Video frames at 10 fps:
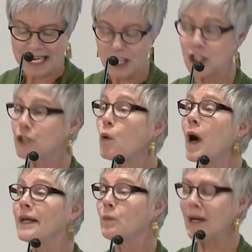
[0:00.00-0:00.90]
she's
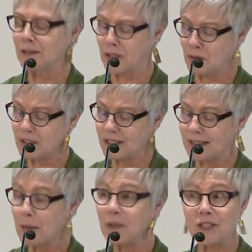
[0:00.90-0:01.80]
quite a well-known
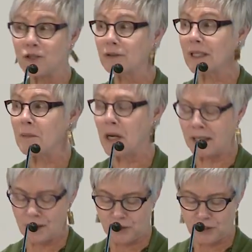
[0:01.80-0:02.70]
celebrity, certainly
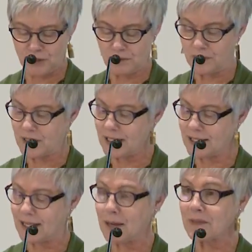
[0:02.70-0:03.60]
among our students,
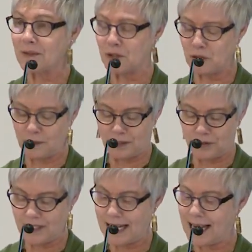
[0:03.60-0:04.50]
as I'm given to
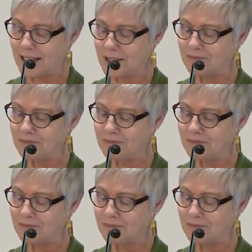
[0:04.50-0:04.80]
understand.